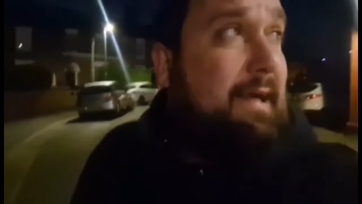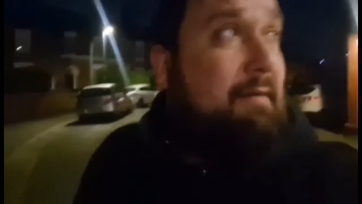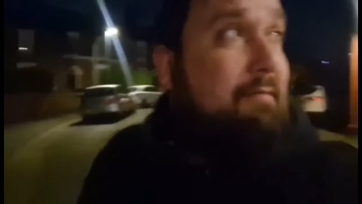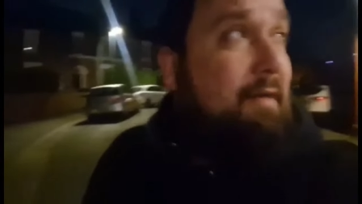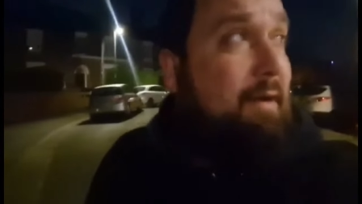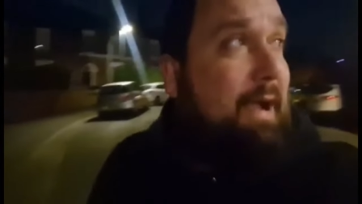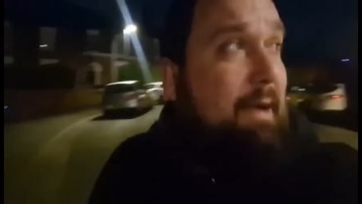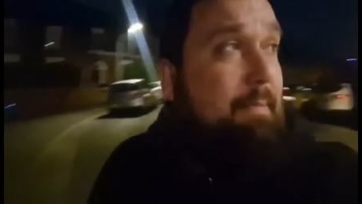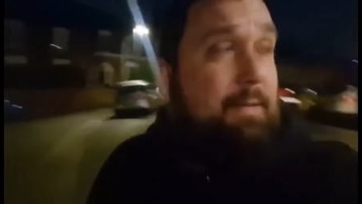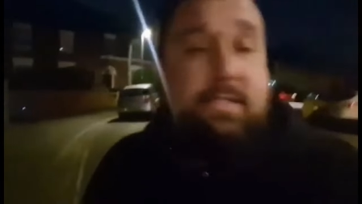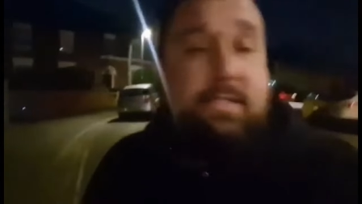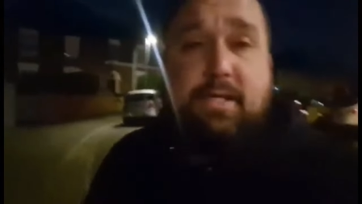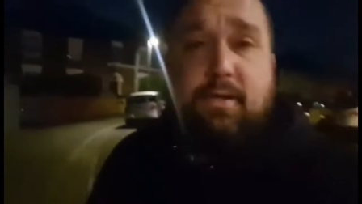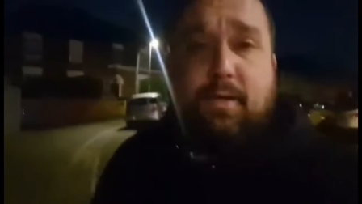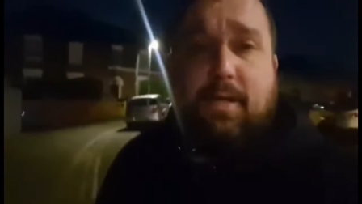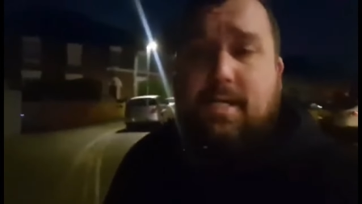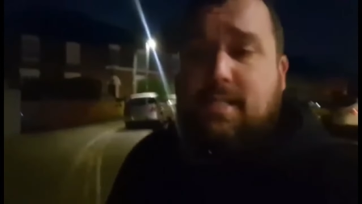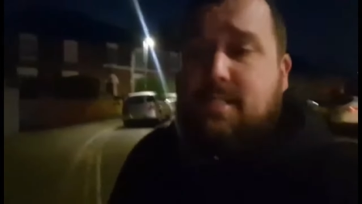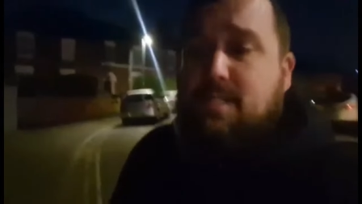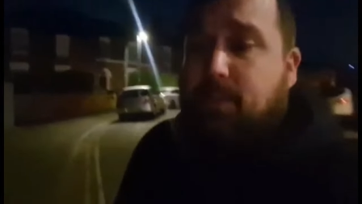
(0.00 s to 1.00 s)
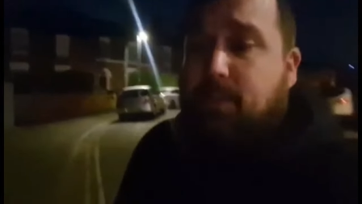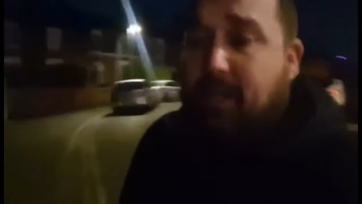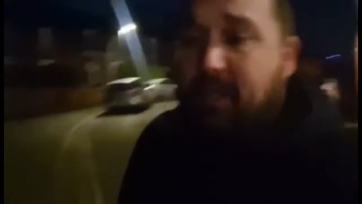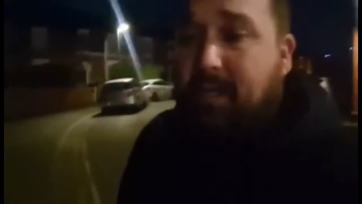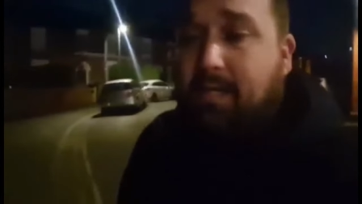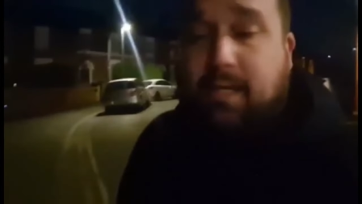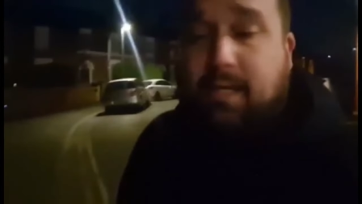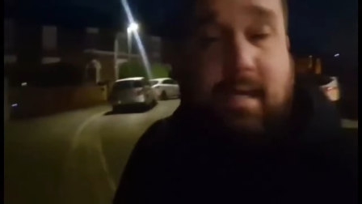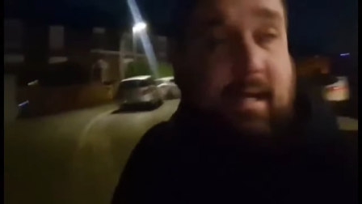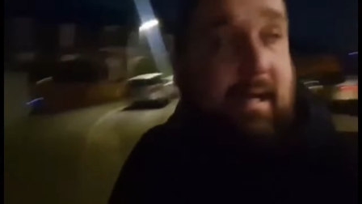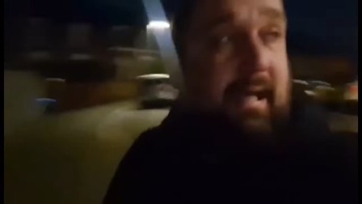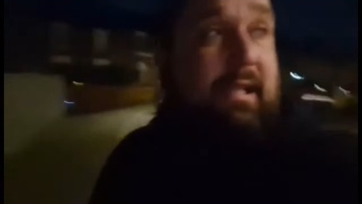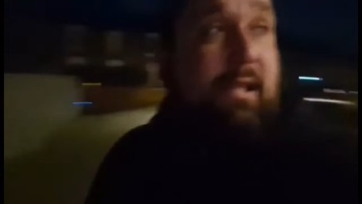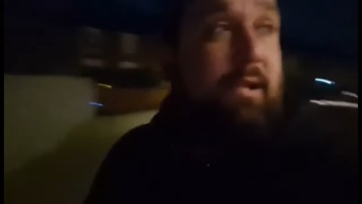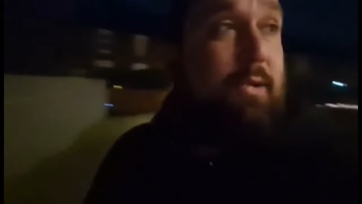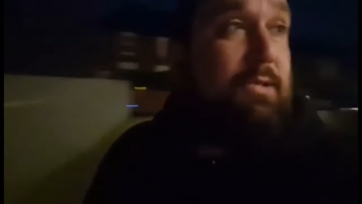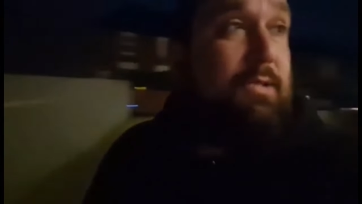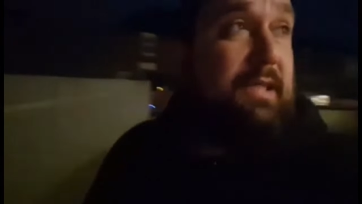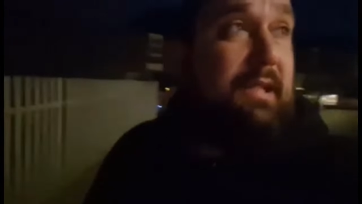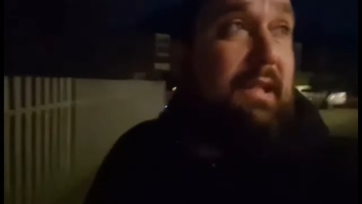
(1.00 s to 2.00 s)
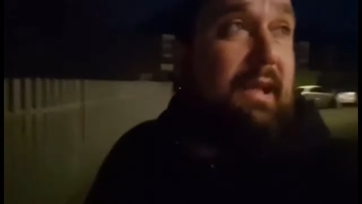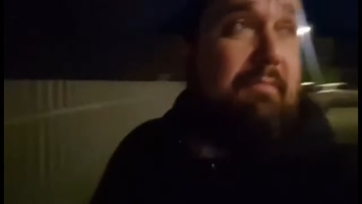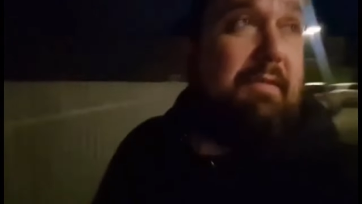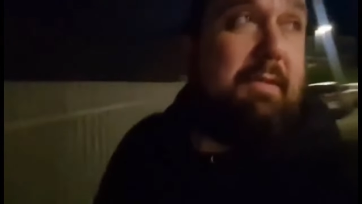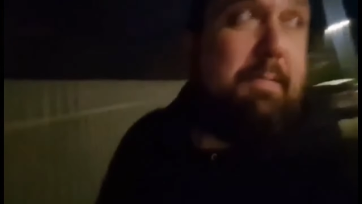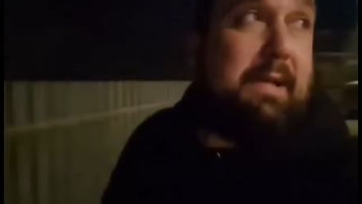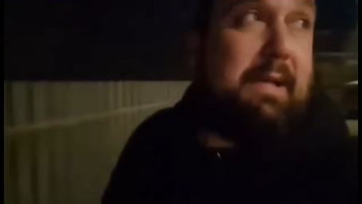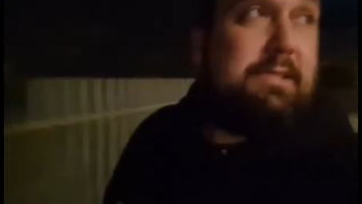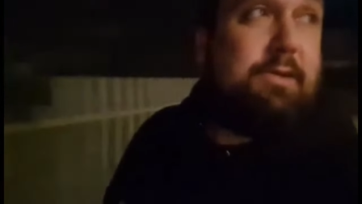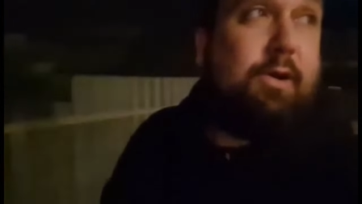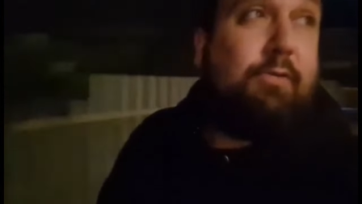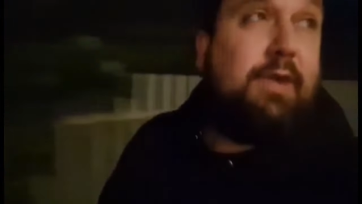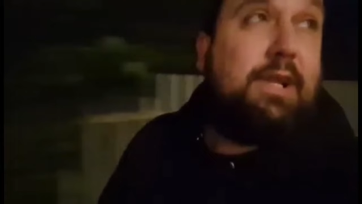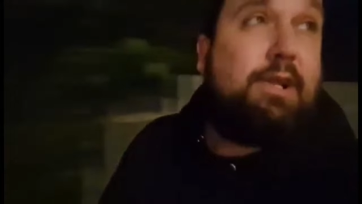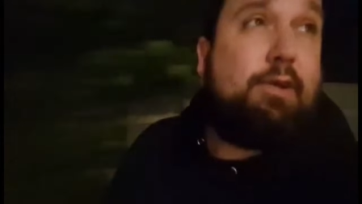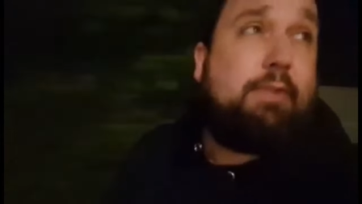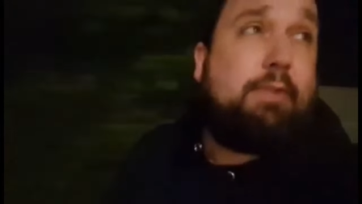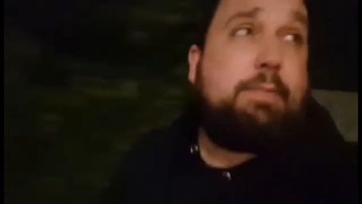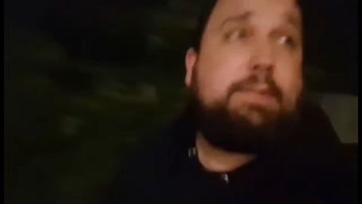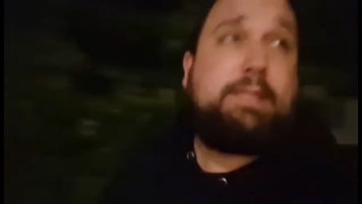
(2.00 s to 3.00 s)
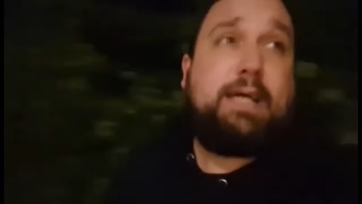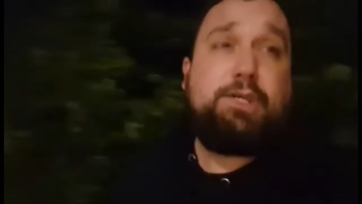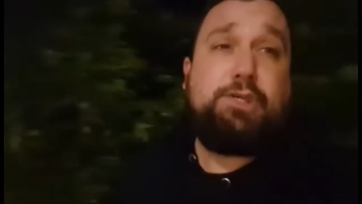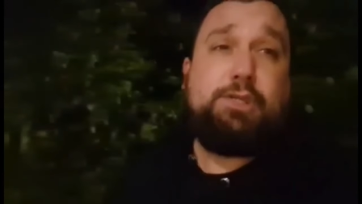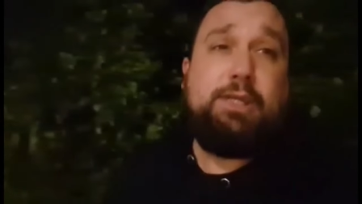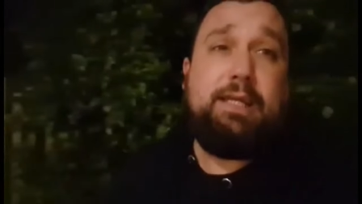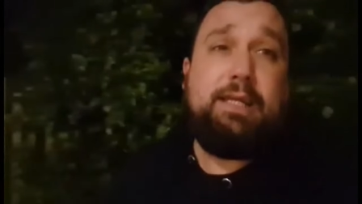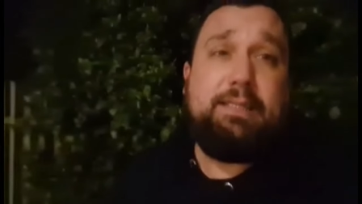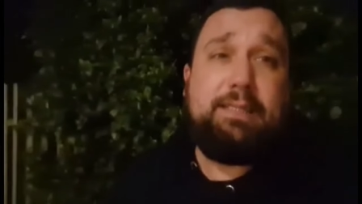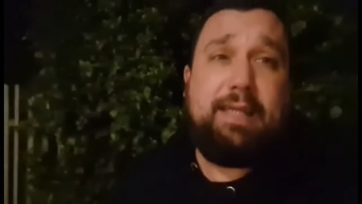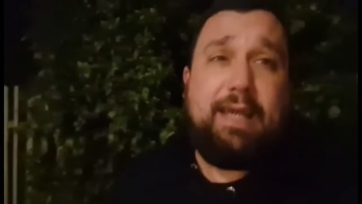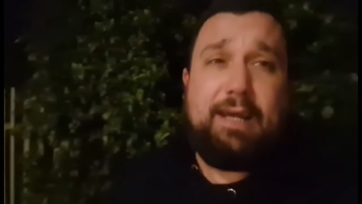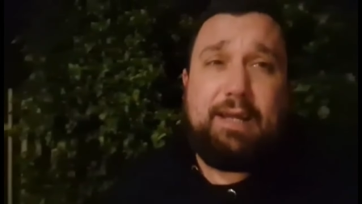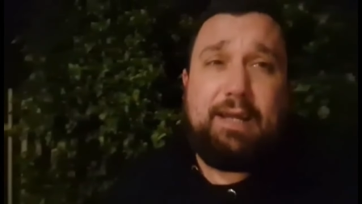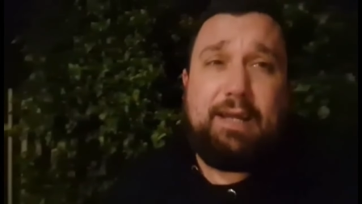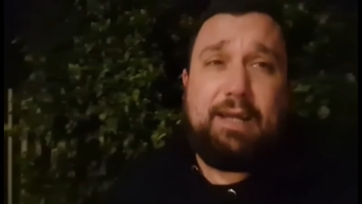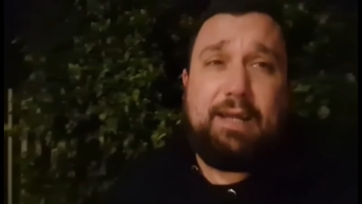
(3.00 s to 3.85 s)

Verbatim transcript: I'm very happy to, uh, to be here. Uh, it looks a lovely place, got a really good reputation in town.